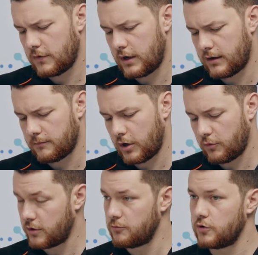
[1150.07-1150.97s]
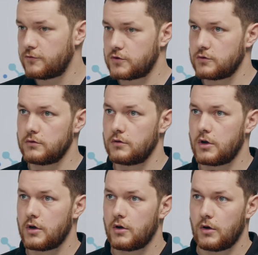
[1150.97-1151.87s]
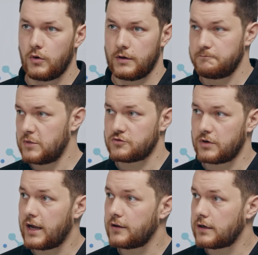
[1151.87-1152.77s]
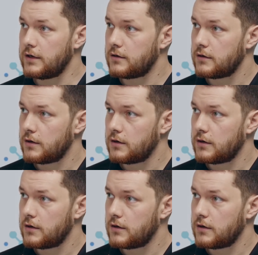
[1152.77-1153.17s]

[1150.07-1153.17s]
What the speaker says: I want to move to mixed reality,